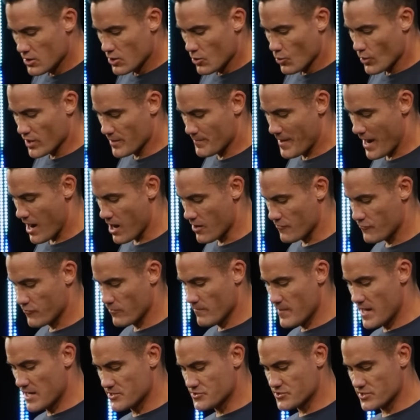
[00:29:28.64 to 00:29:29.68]
what a powerful
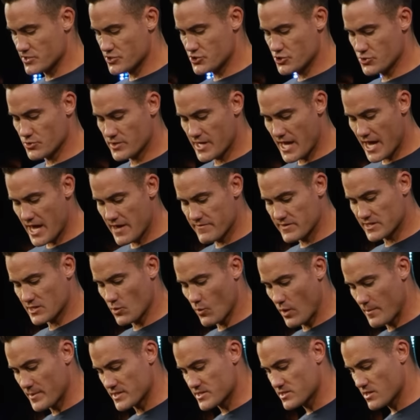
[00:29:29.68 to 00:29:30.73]
message you gave at the
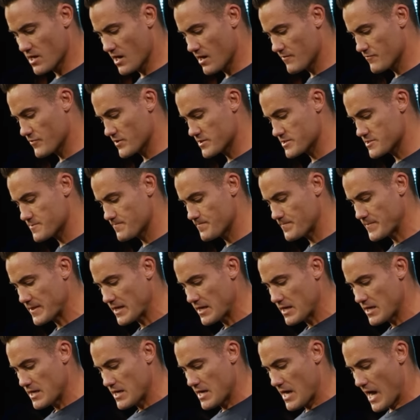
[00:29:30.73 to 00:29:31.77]
women's conference.
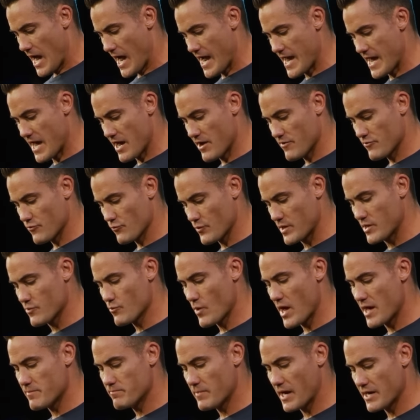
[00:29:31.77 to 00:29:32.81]
I have
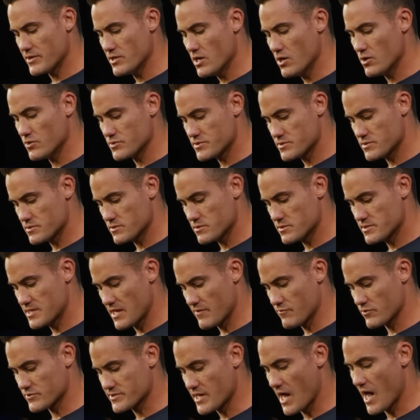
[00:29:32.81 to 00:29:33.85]
reread my notes
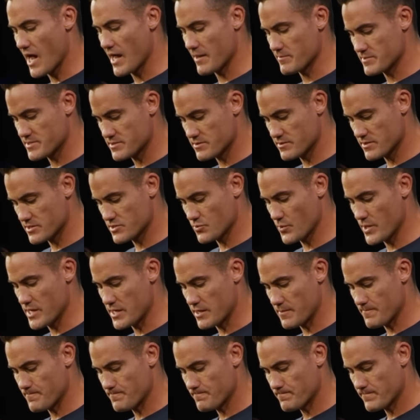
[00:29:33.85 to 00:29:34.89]
several times this
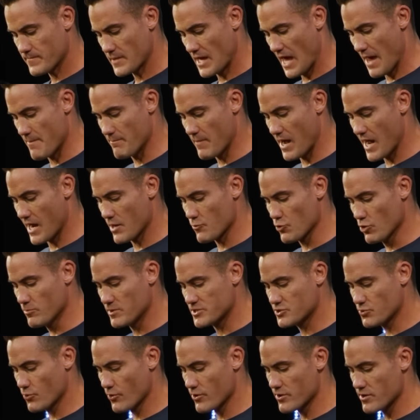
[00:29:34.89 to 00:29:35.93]
week, and my
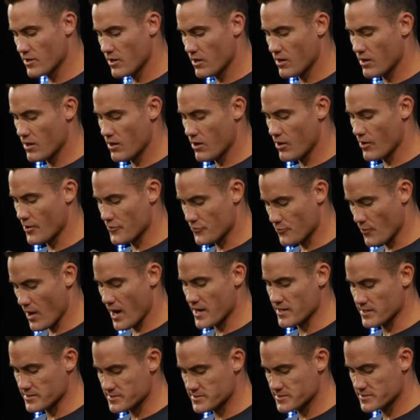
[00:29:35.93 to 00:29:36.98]
rheumatoid
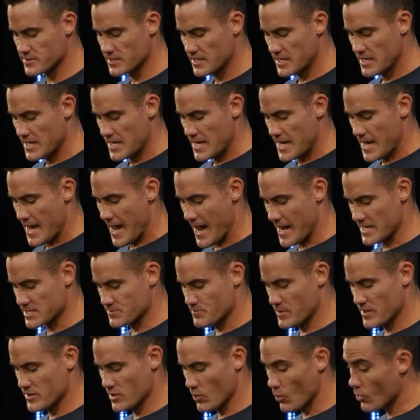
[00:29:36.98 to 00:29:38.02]
arthritis has
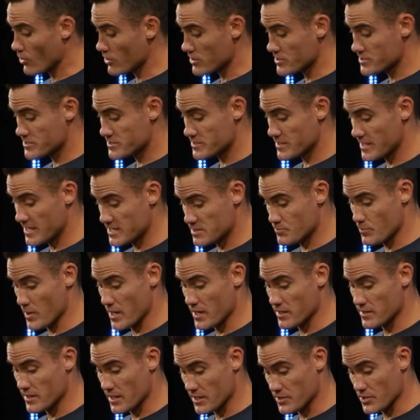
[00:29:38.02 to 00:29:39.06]
been the worst it's
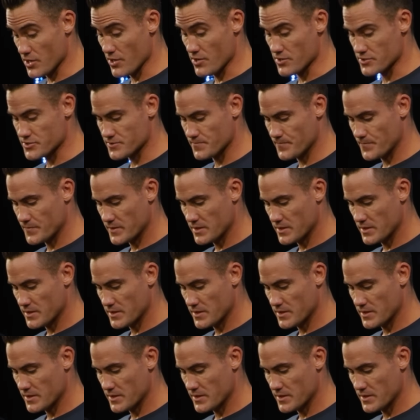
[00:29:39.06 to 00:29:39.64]
been in years.